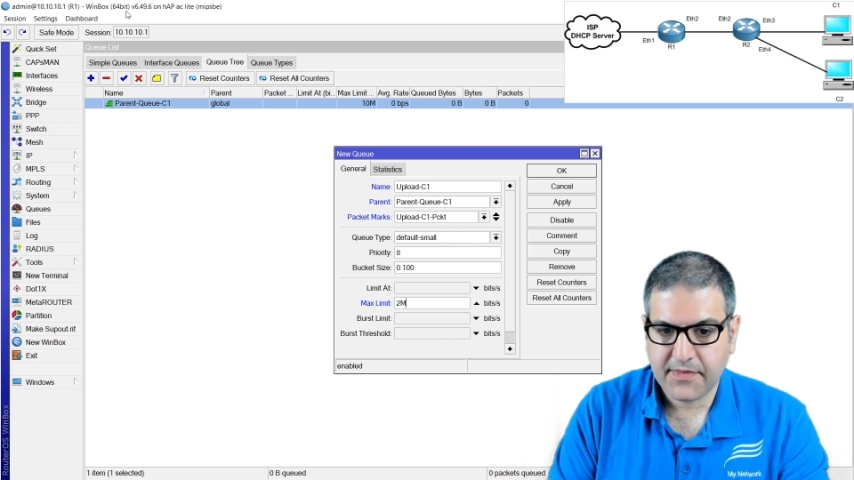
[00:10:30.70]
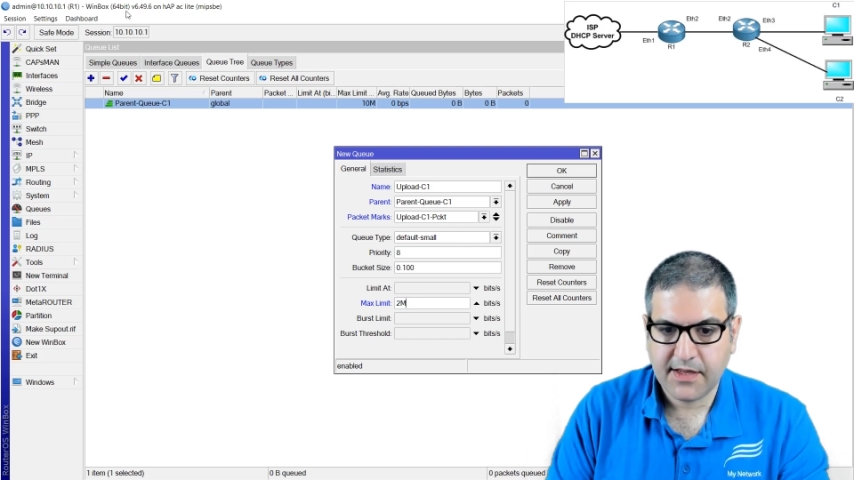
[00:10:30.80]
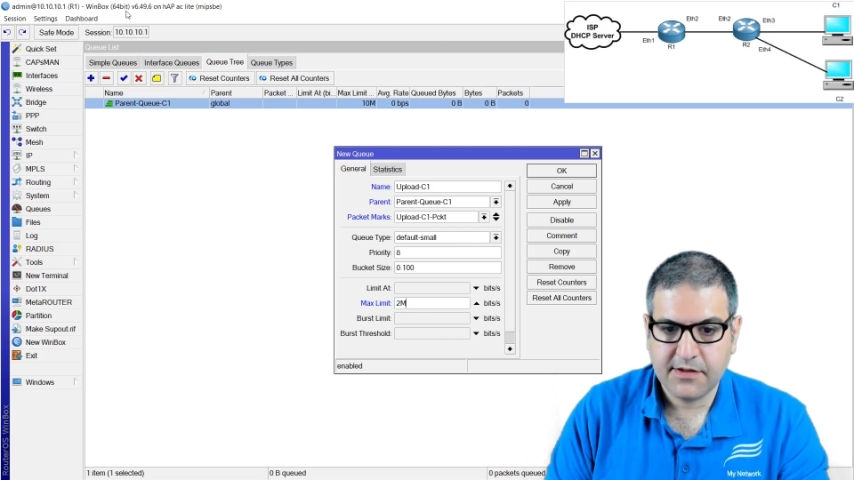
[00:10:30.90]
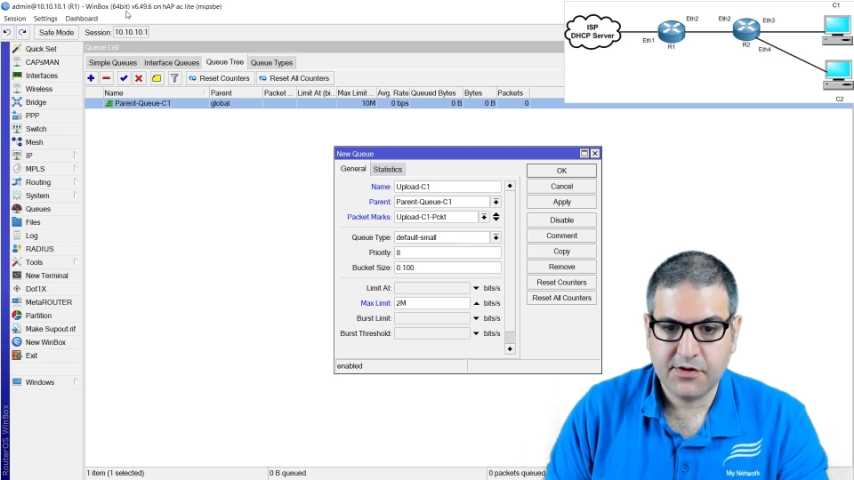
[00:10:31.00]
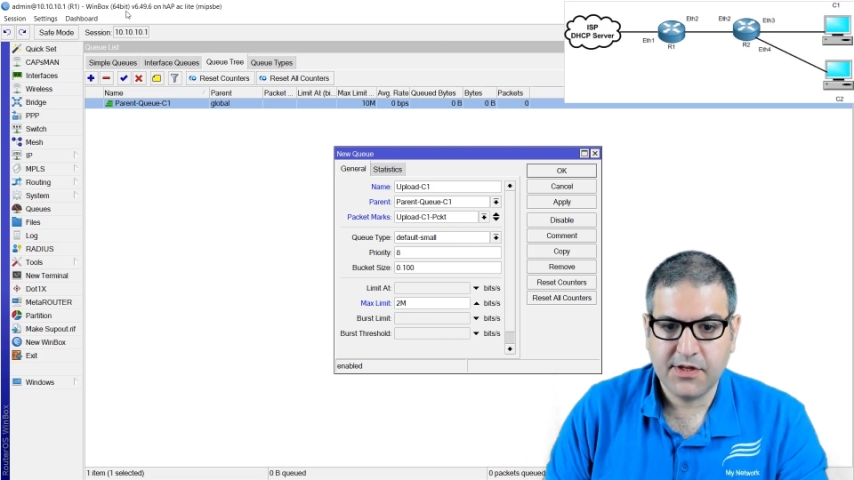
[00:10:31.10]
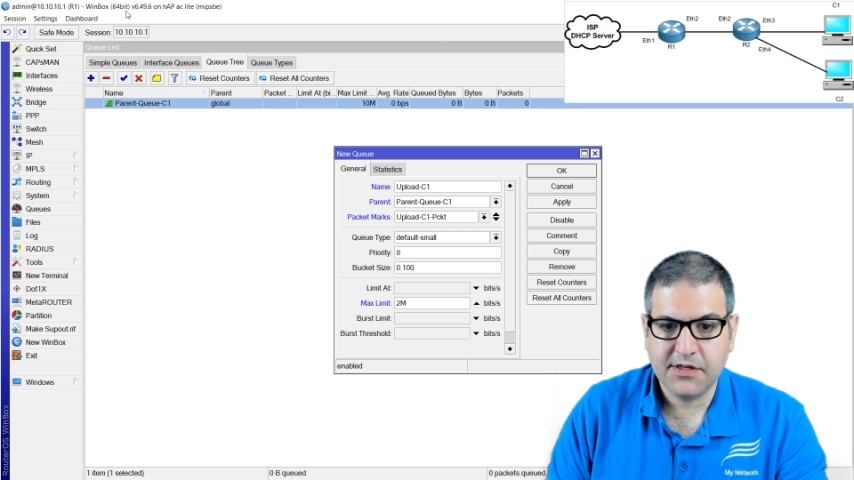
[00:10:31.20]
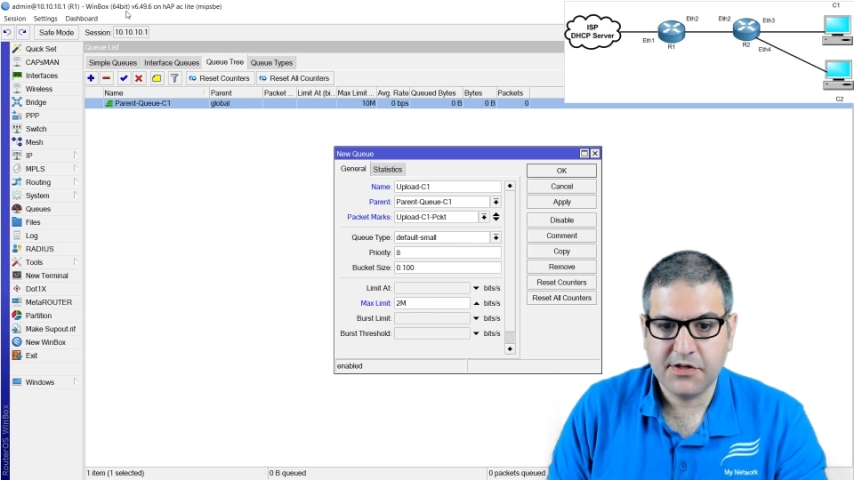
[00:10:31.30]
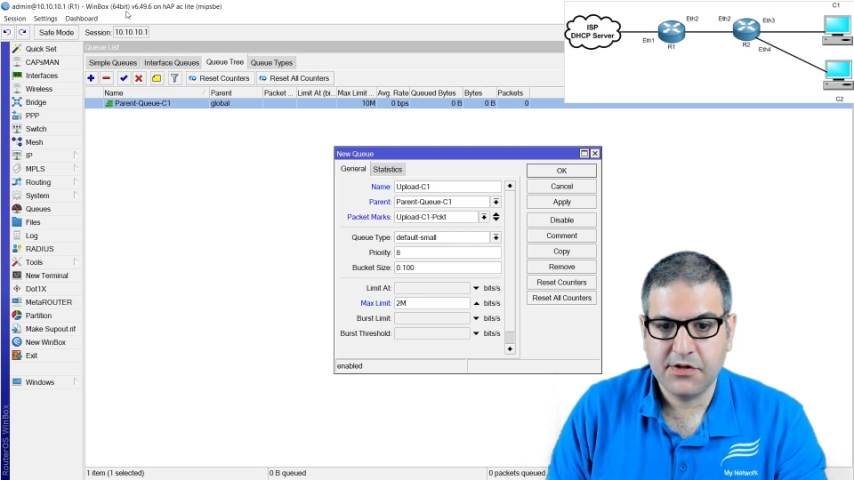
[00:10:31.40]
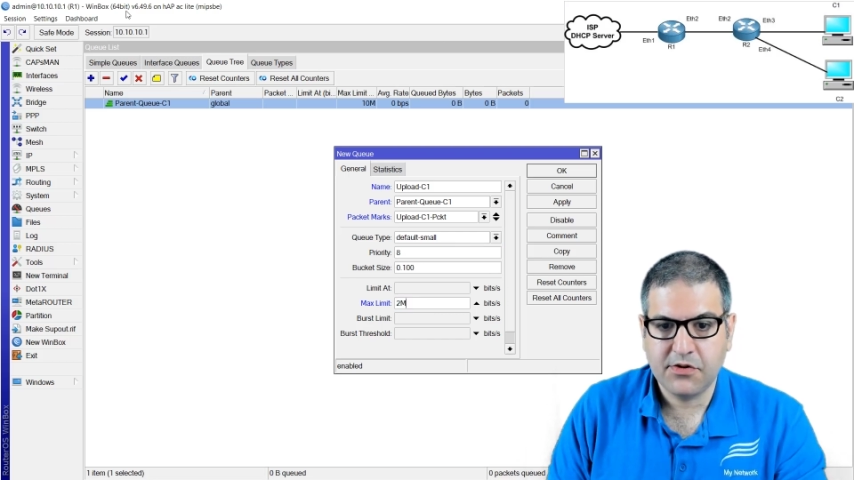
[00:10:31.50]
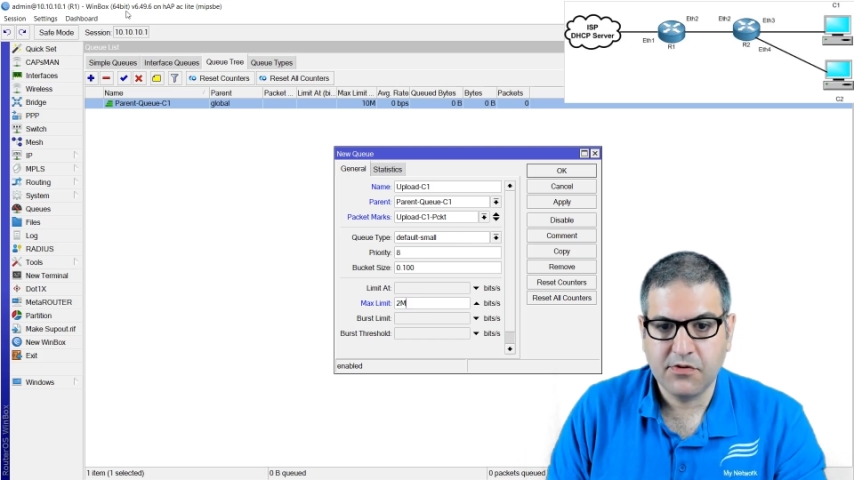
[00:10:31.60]
So this
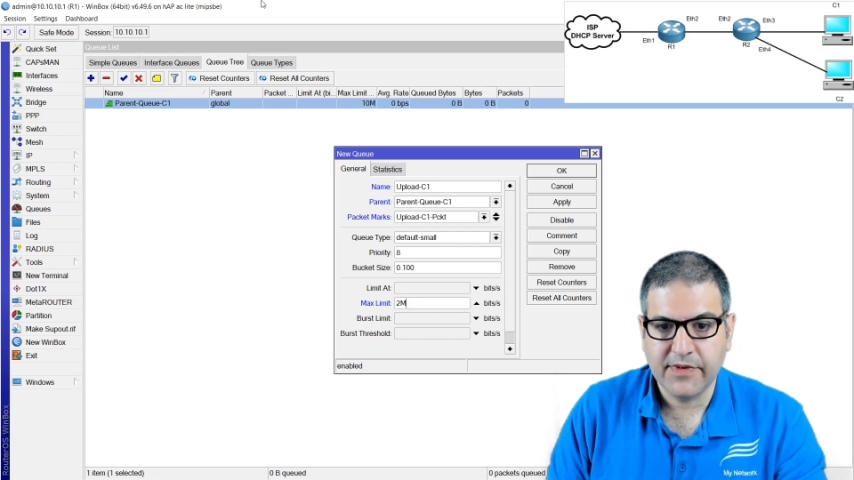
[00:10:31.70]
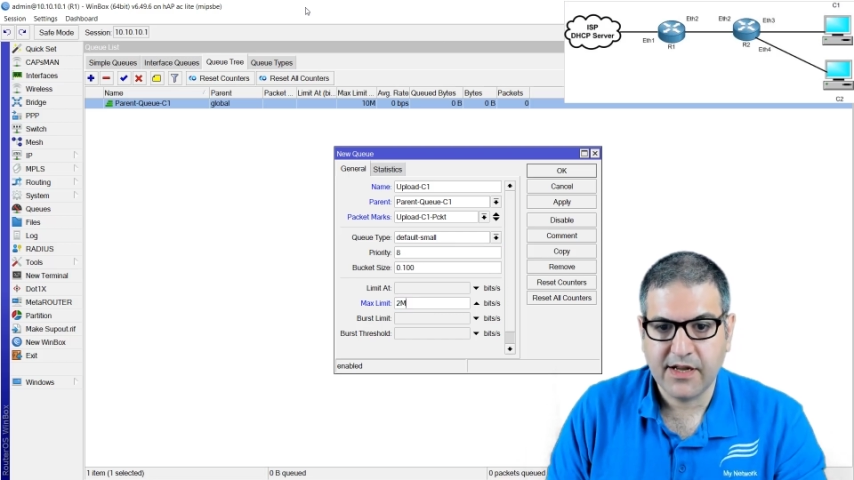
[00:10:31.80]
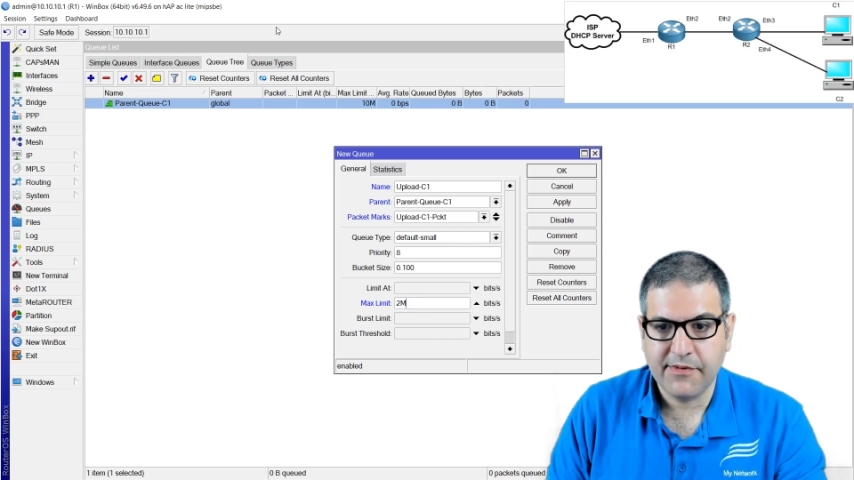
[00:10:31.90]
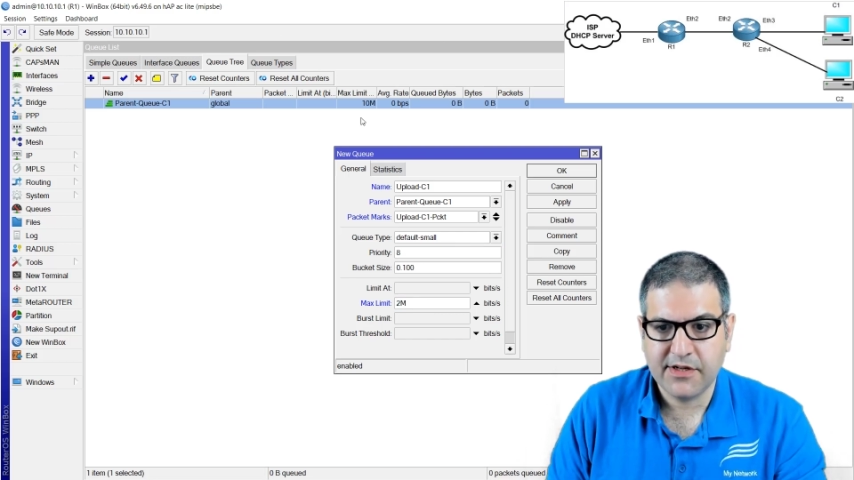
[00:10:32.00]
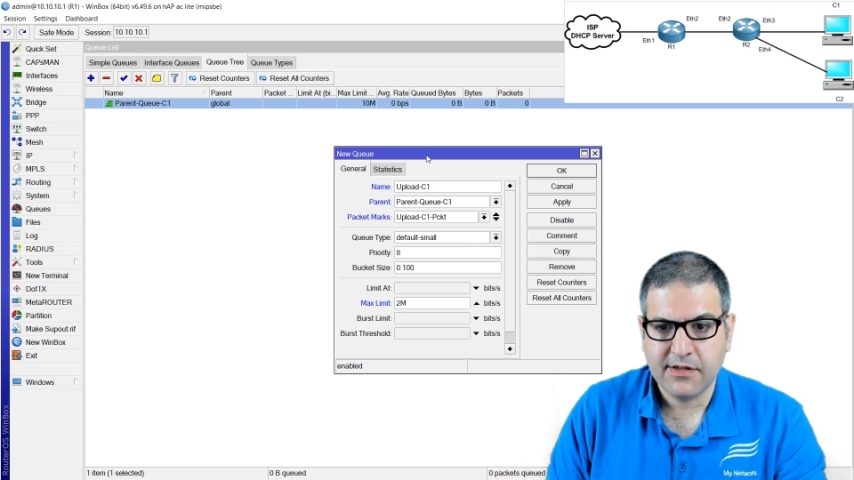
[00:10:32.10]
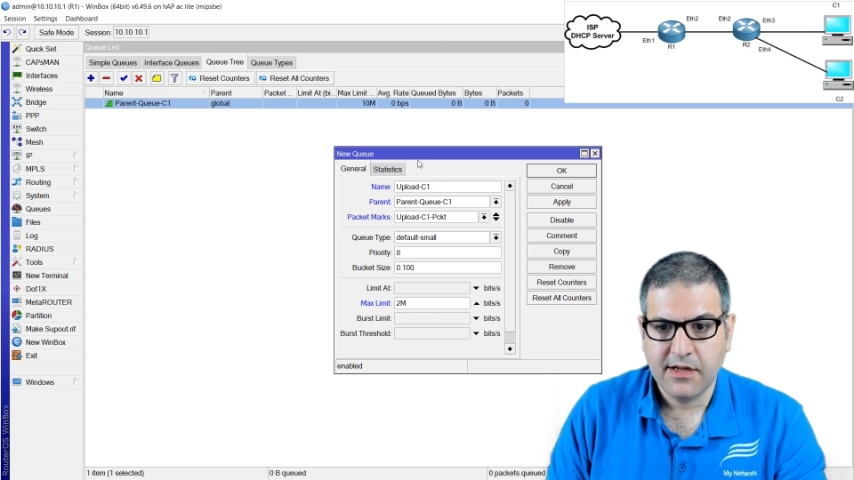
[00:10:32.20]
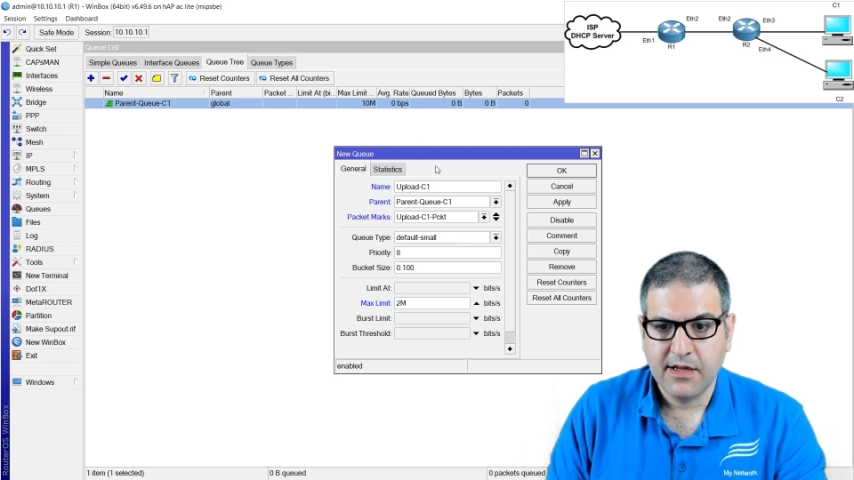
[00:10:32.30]
is the 2 megabit.